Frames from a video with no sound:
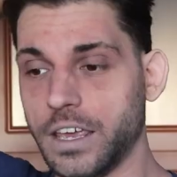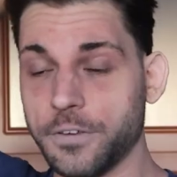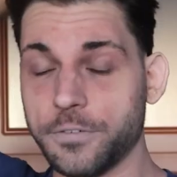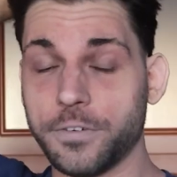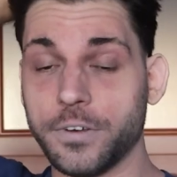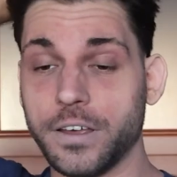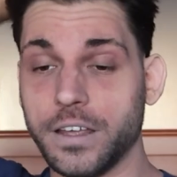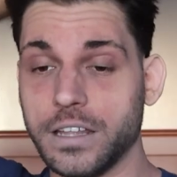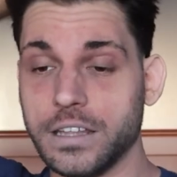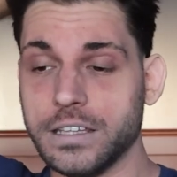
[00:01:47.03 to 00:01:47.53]

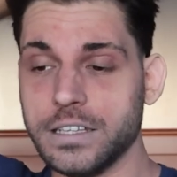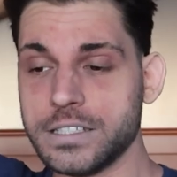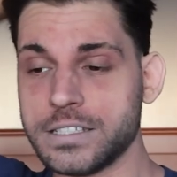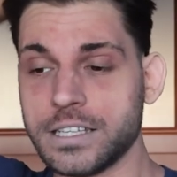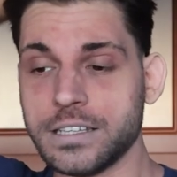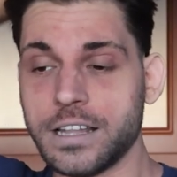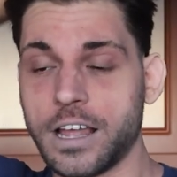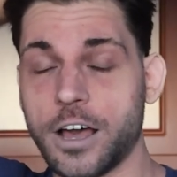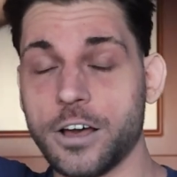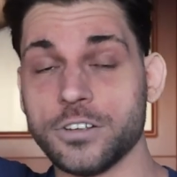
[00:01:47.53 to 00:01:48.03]
if
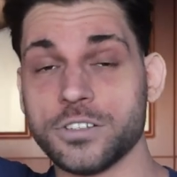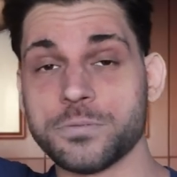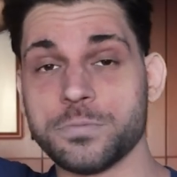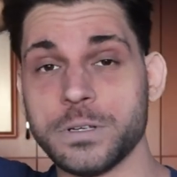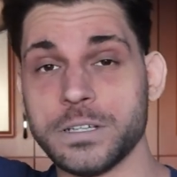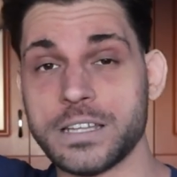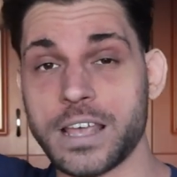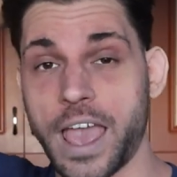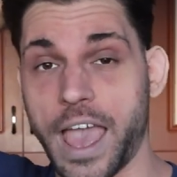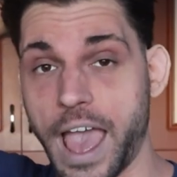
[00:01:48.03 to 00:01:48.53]
this
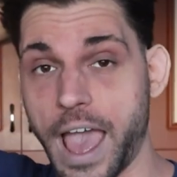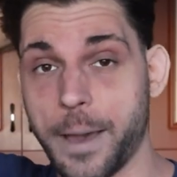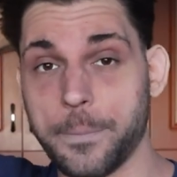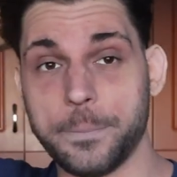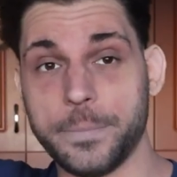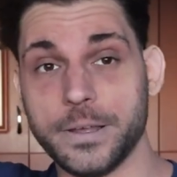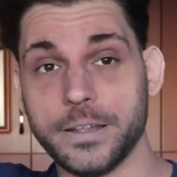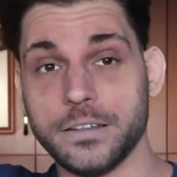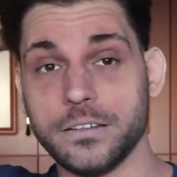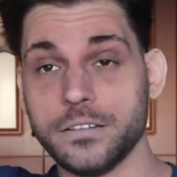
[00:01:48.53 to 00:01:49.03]
announcement
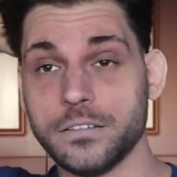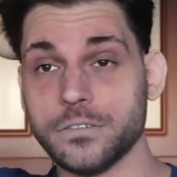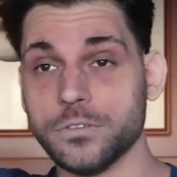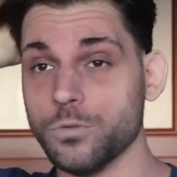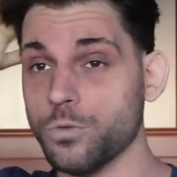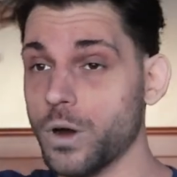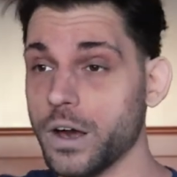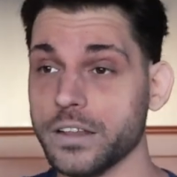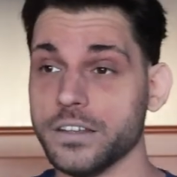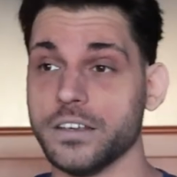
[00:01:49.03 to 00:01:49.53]
happened
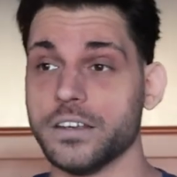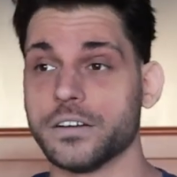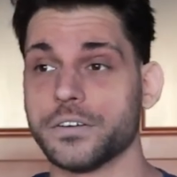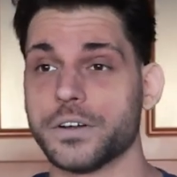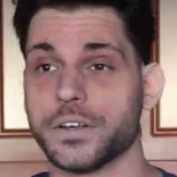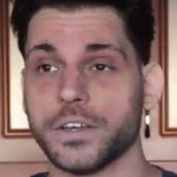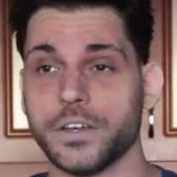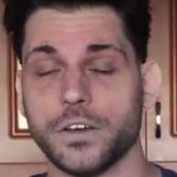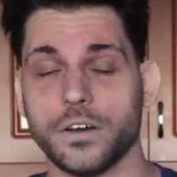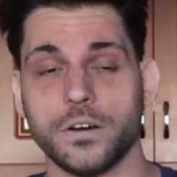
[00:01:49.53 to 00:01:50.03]
one
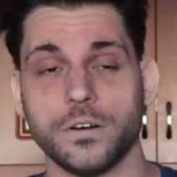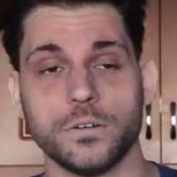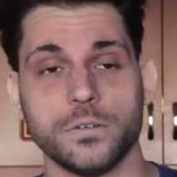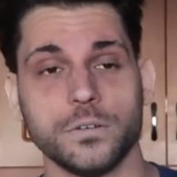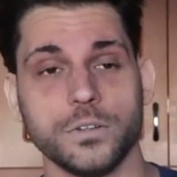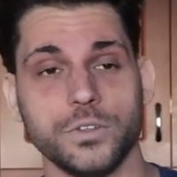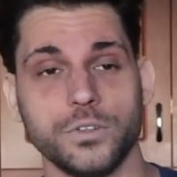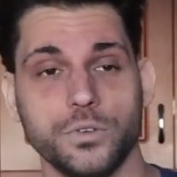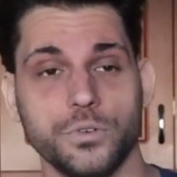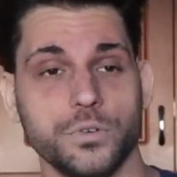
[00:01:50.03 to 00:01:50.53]
year
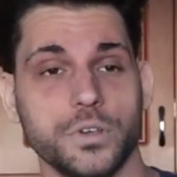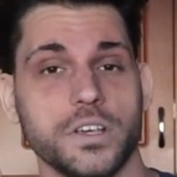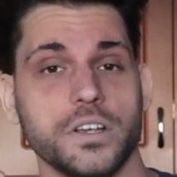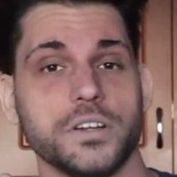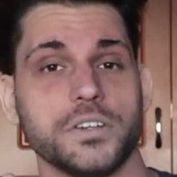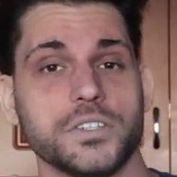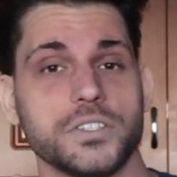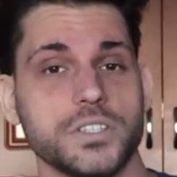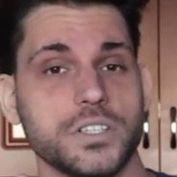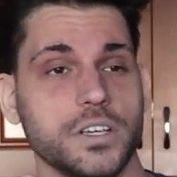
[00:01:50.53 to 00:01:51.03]
ago, two
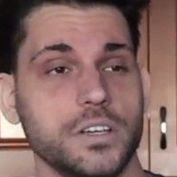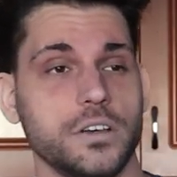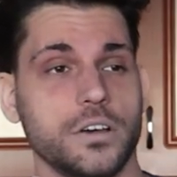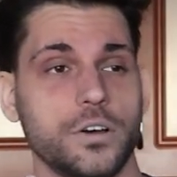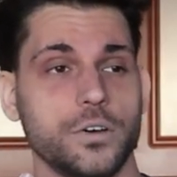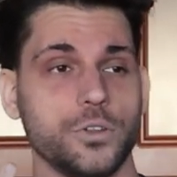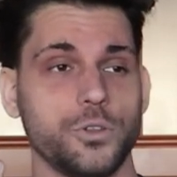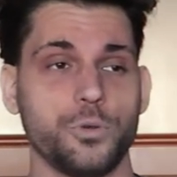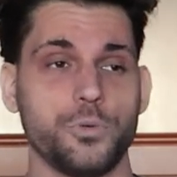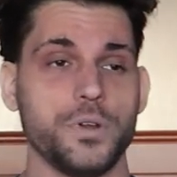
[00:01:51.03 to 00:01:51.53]
years
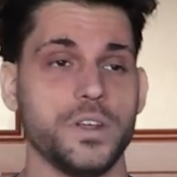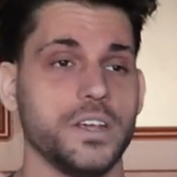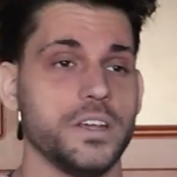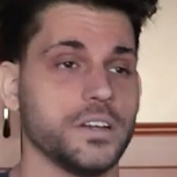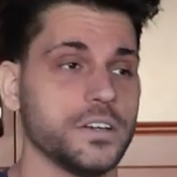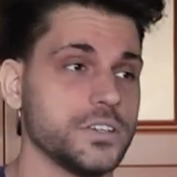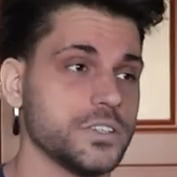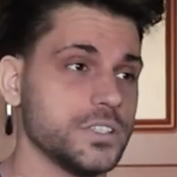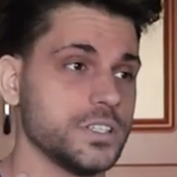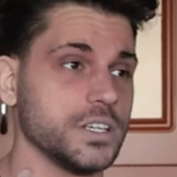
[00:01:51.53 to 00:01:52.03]
ago, three
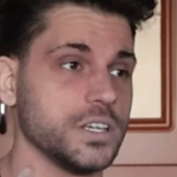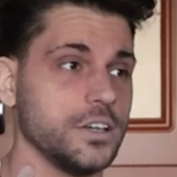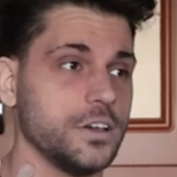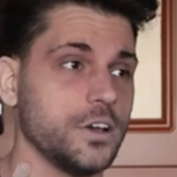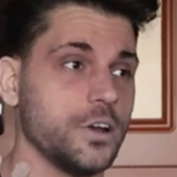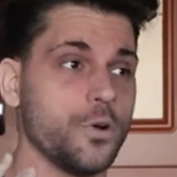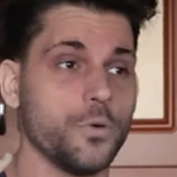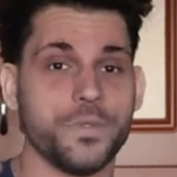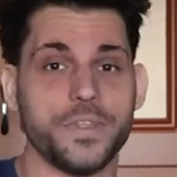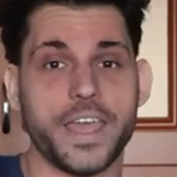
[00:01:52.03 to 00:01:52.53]
years
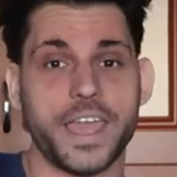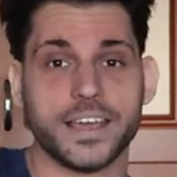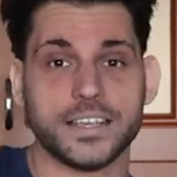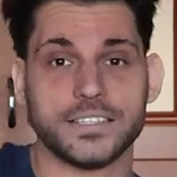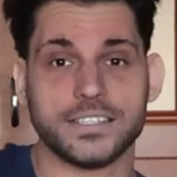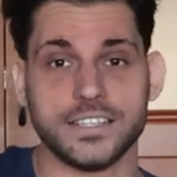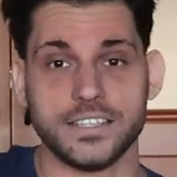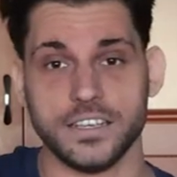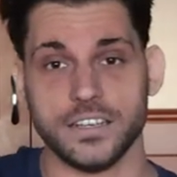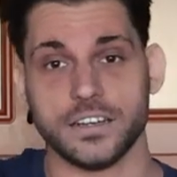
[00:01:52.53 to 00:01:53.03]
ago,
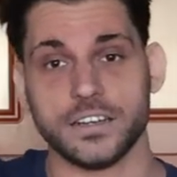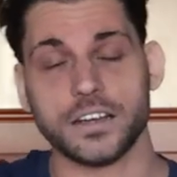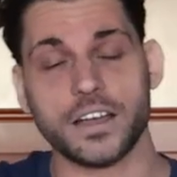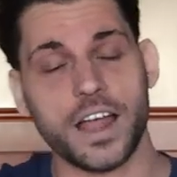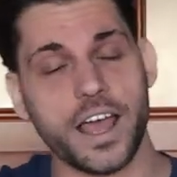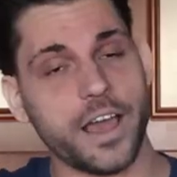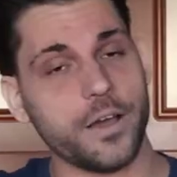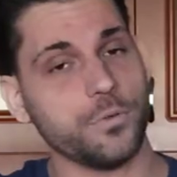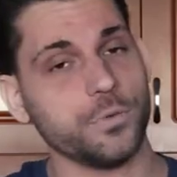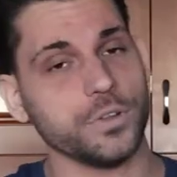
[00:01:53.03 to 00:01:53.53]
next
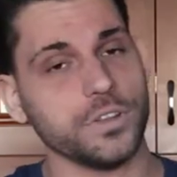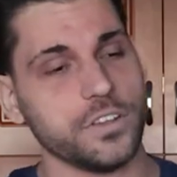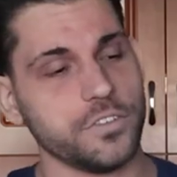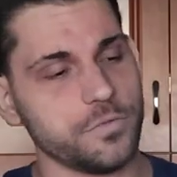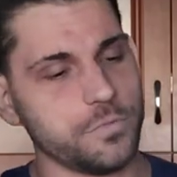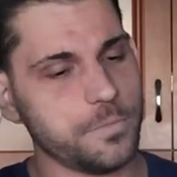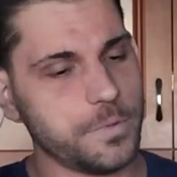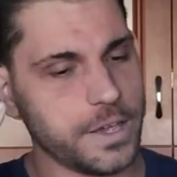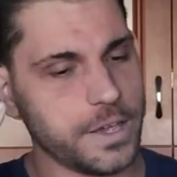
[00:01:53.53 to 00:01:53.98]
year, I would have